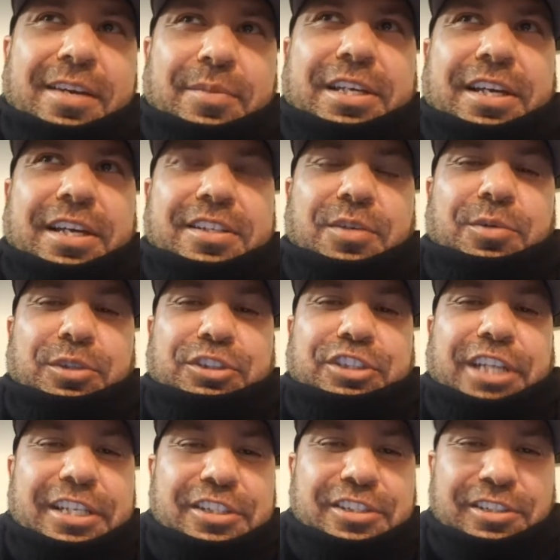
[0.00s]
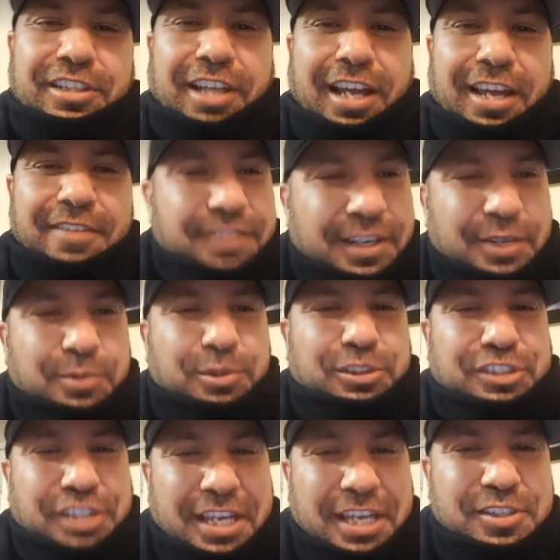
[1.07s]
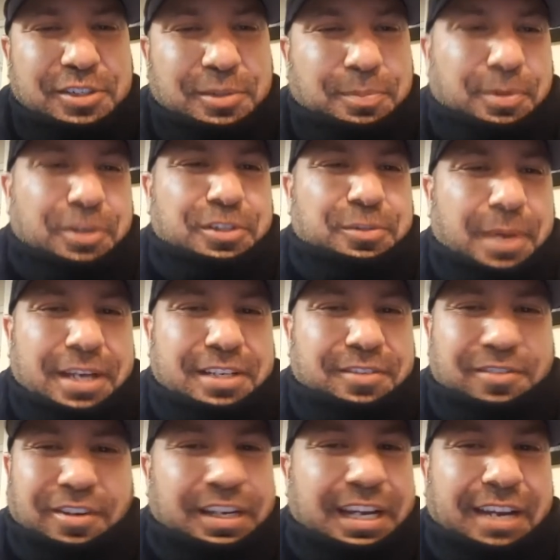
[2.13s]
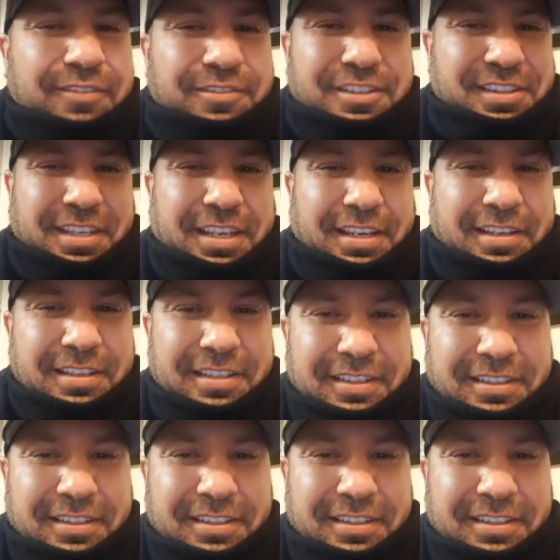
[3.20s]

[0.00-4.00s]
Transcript: because it will change your life and it will change your perspective on everything.